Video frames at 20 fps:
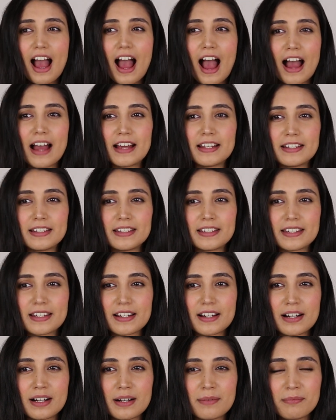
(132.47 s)
and
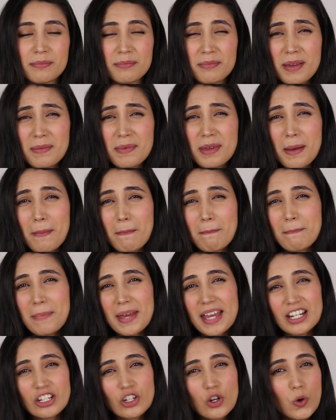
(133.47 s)
maybe a
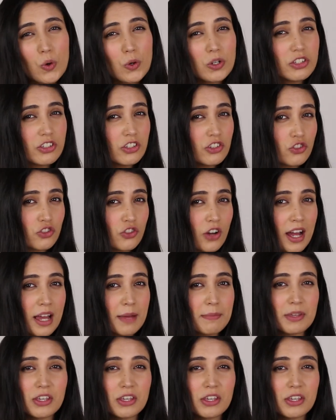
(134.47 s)
bit coarse and dry,